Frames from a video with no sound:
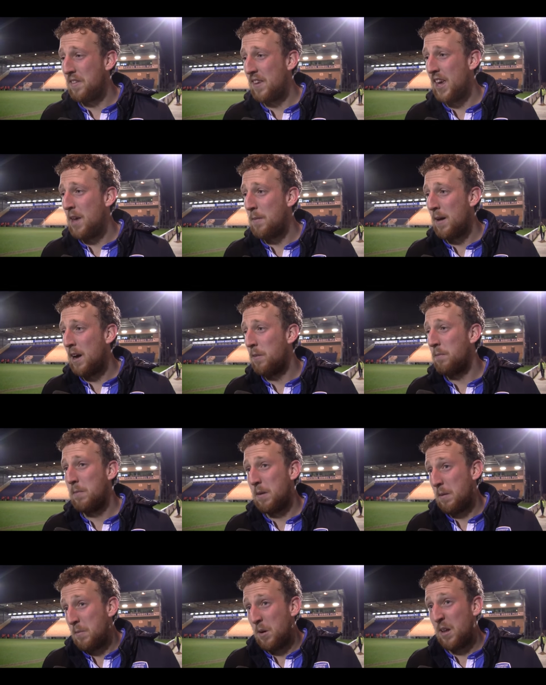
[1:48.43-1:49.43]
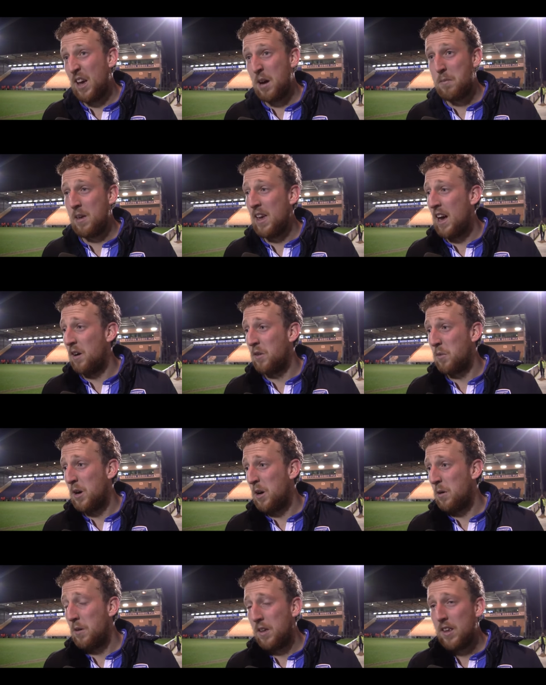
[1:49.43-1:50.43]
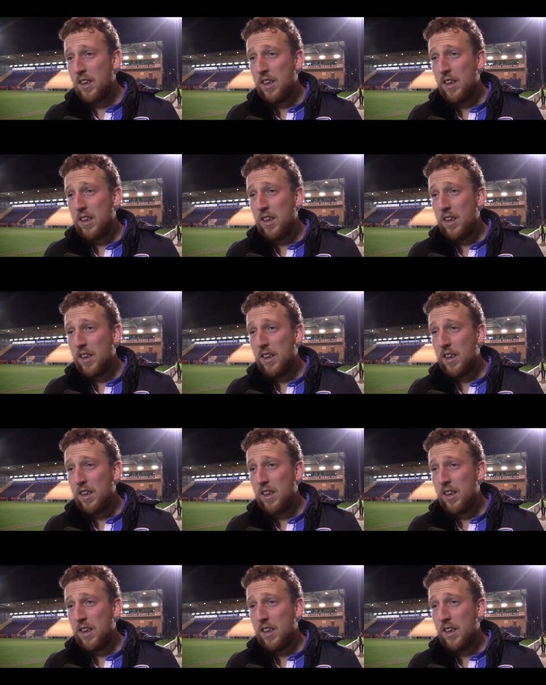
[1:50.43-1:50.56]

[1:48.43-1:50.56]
the team out. It probably helped me out as well.